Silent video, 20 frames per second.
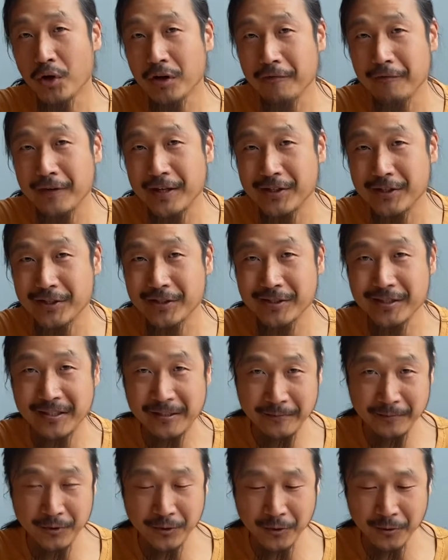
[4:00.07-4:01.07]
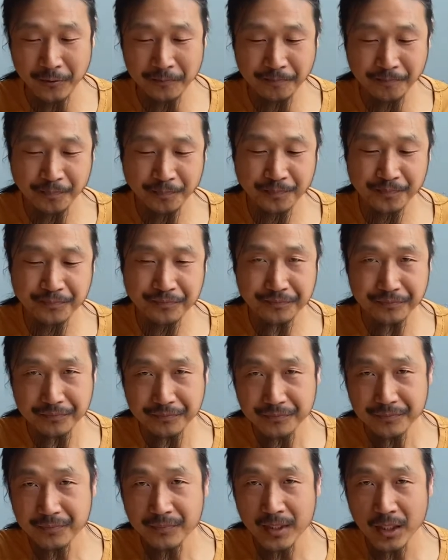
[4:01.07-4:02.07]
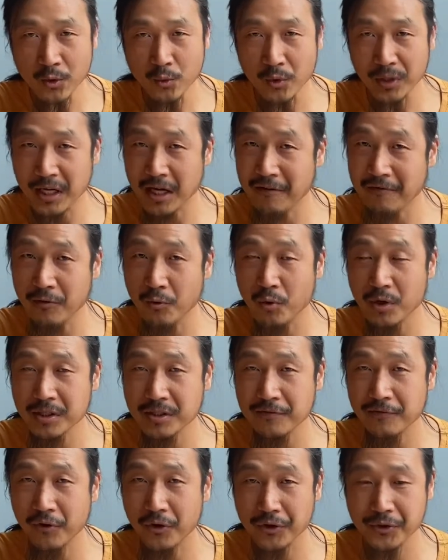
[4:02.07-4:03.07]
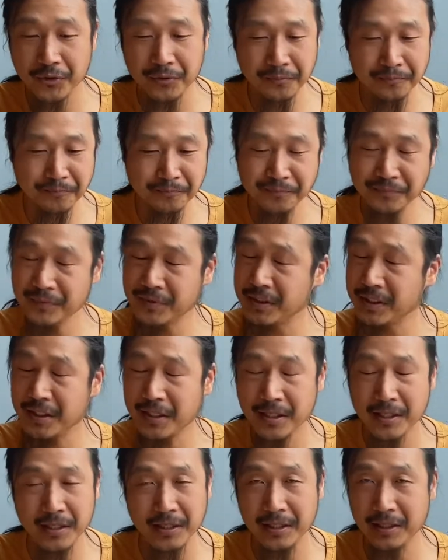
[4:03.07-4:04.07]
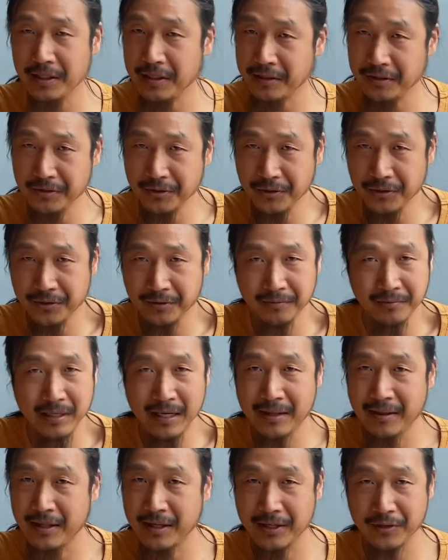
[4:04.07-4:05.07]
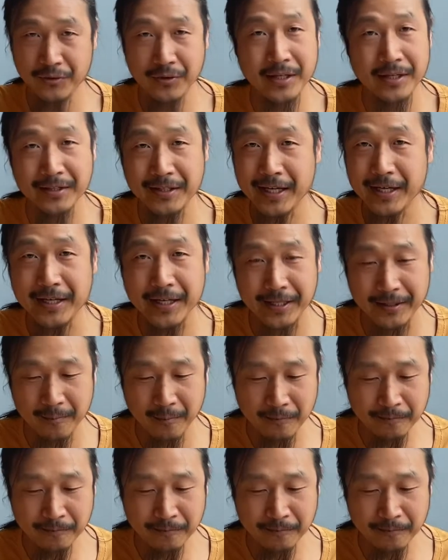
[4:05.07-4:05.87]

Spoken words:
efficient, you know. Whatever works for you, I think you can take it.